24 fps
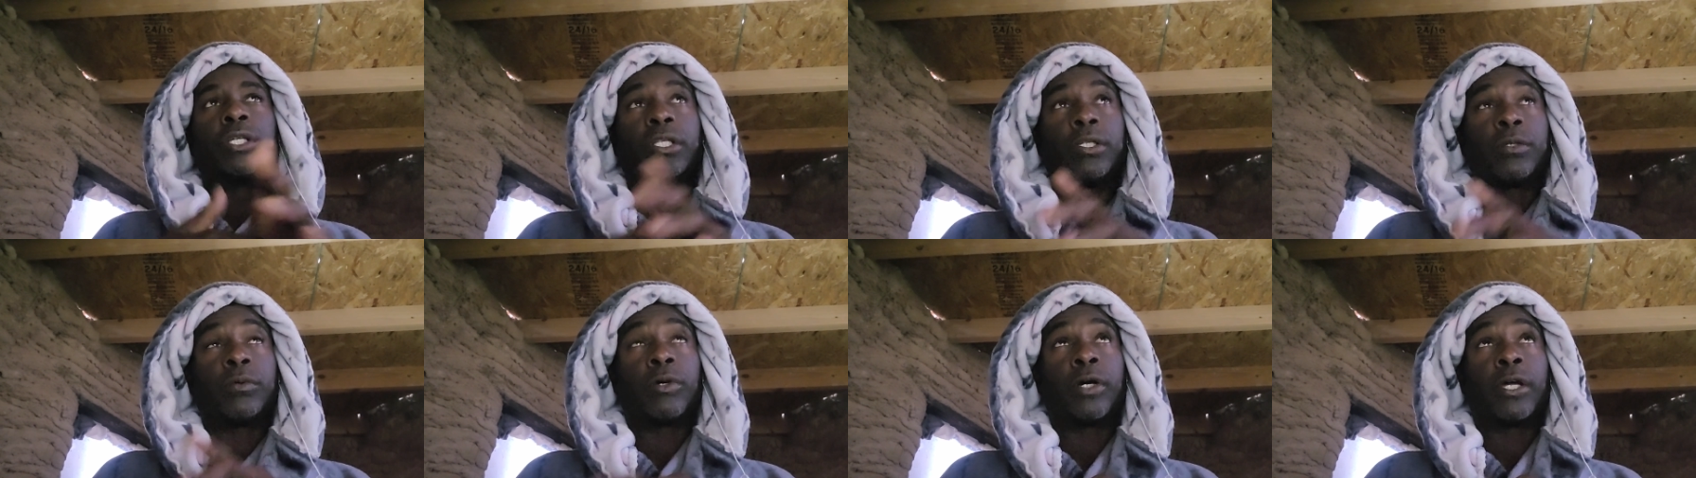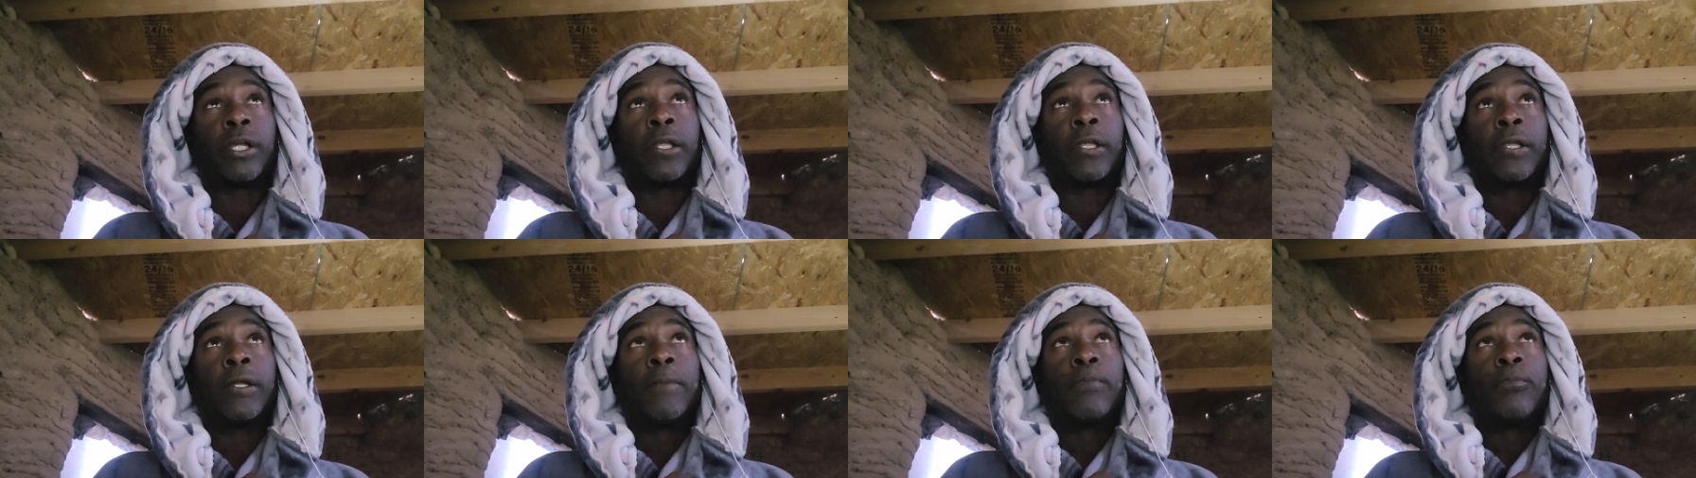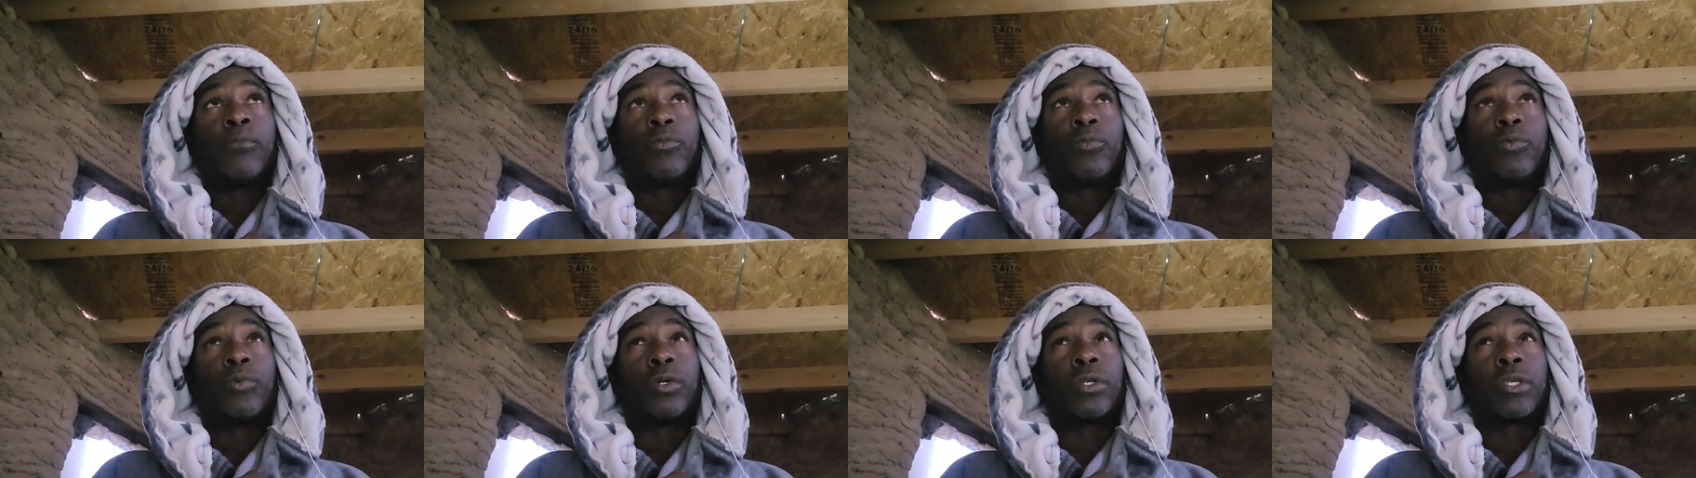anyway
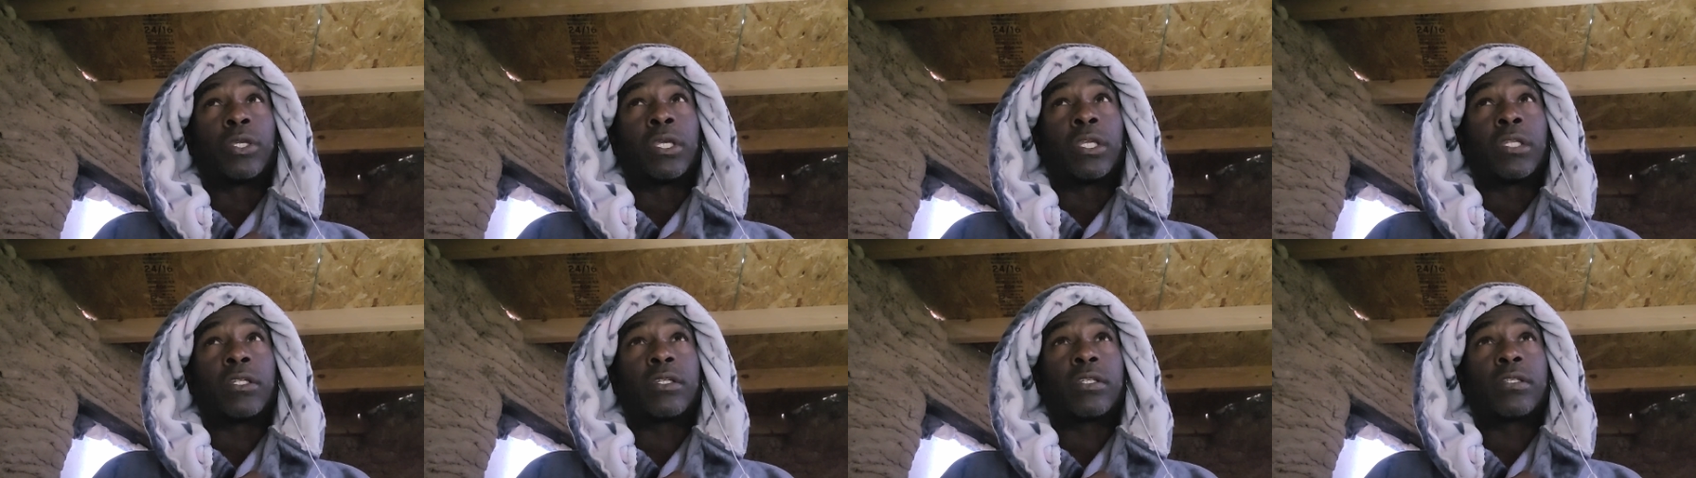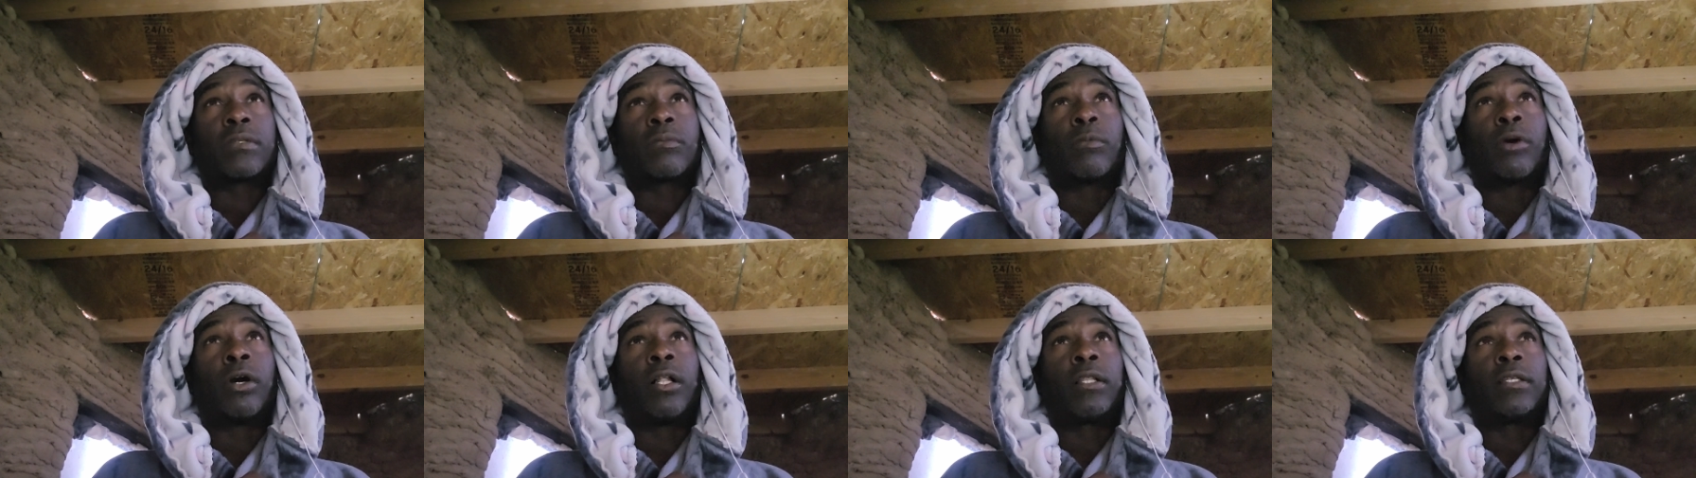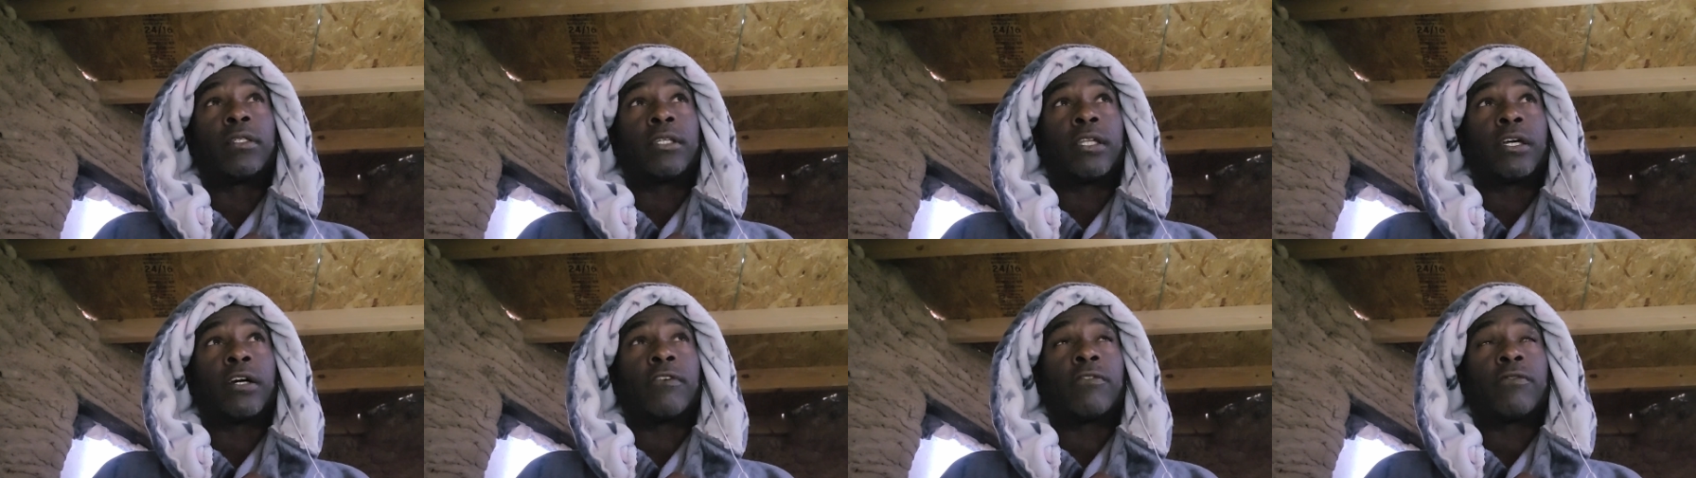will get small
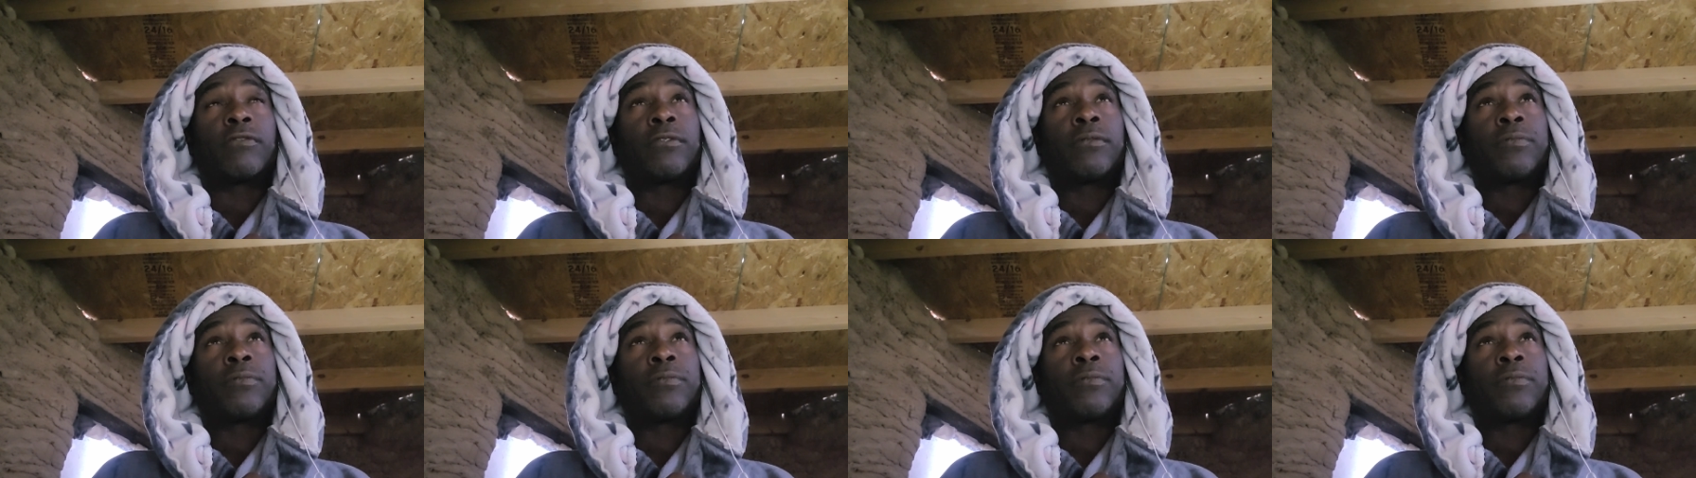enough.